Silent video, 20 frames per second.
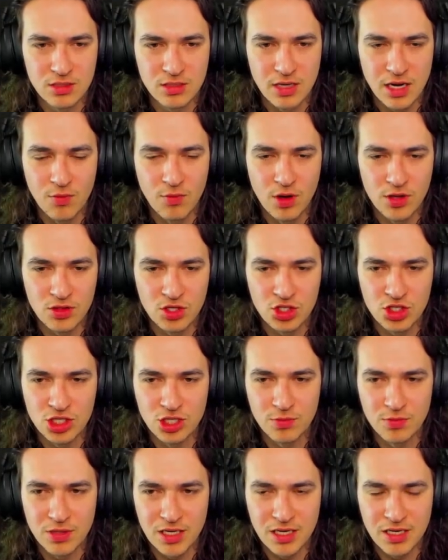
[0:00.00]
I want the
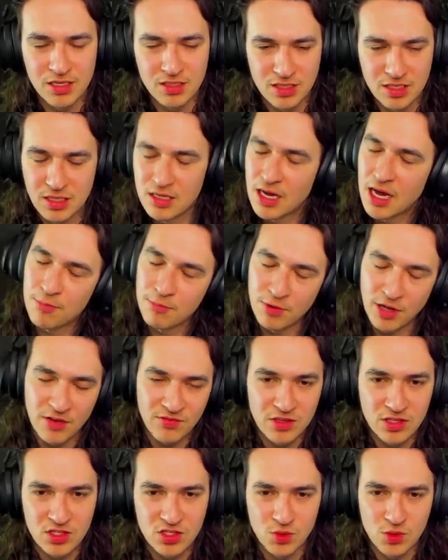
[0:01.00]
shield, but then I tap left
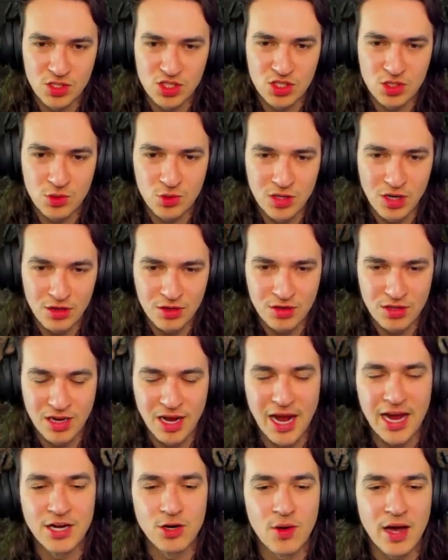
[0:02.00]
and it switches to another thing.
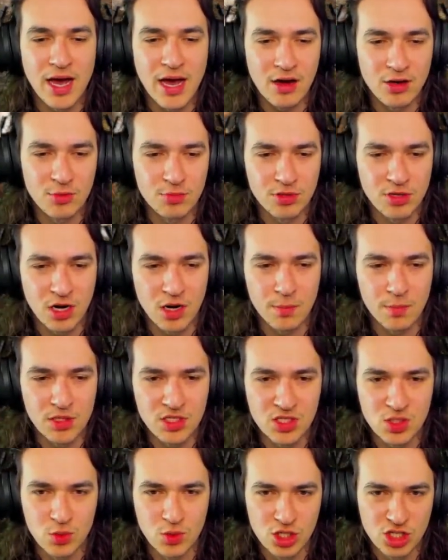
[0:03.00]
I know how to properly
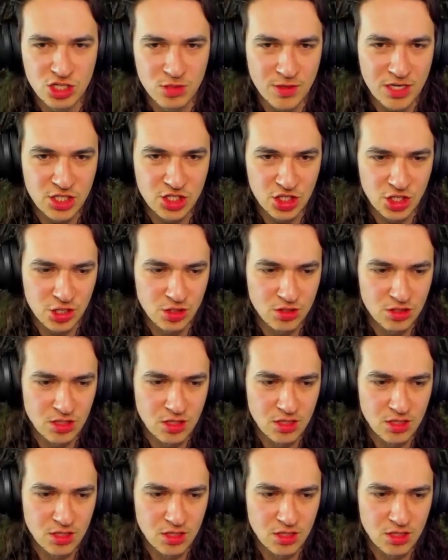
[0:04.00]
switch to my shield.